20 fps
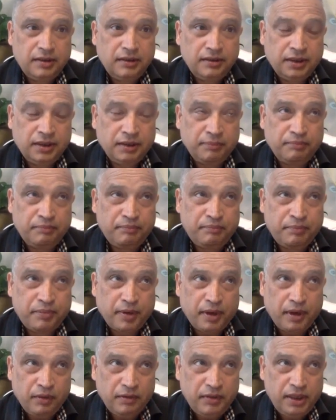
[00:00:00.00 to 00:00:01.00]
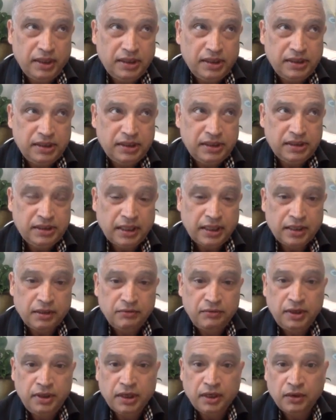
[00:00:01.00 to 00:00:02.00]
the proudness is like
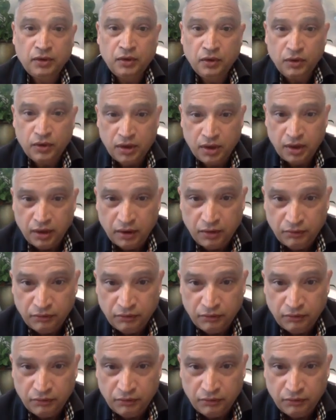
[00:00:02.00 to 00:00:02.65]
we are local.